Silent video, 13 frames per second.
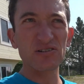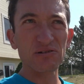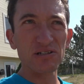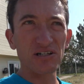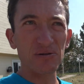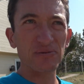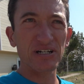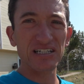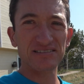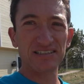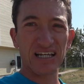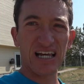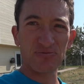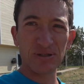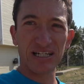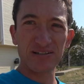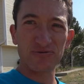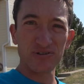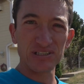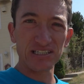The only real upgrades I have
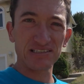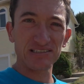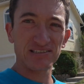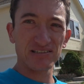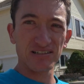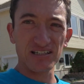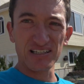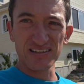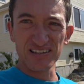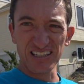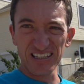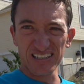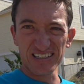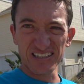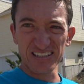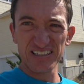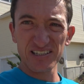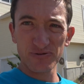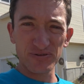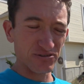planned for this in the
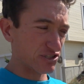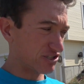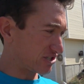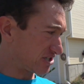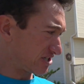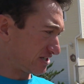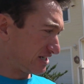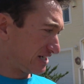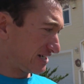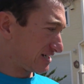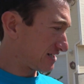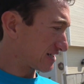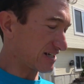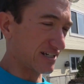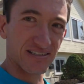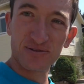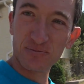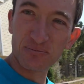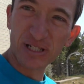near future, got some